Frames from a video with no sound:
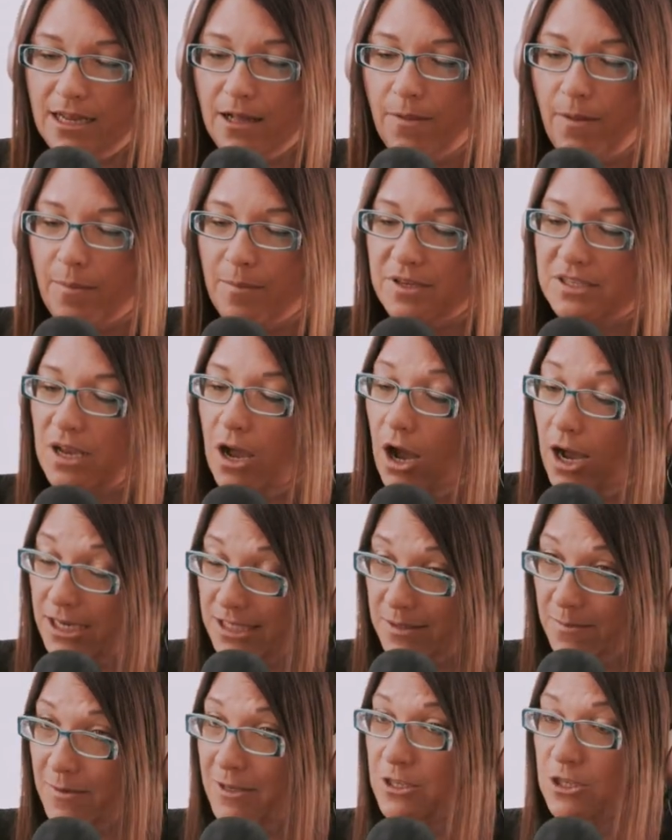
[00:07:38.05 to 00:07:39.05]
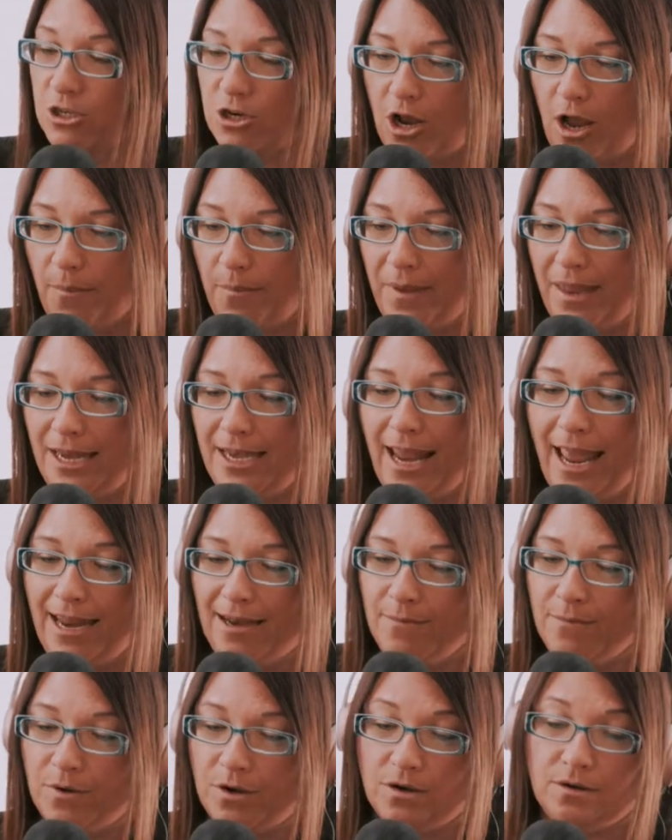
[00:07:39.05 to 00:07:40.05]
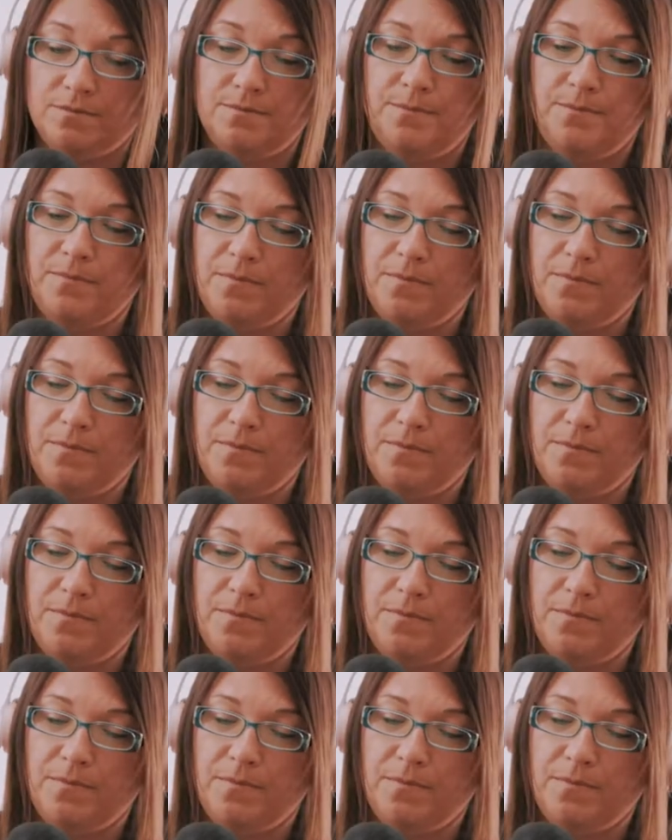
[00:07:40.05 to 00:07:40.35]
Columba's Hospice Shop in Edinburgh,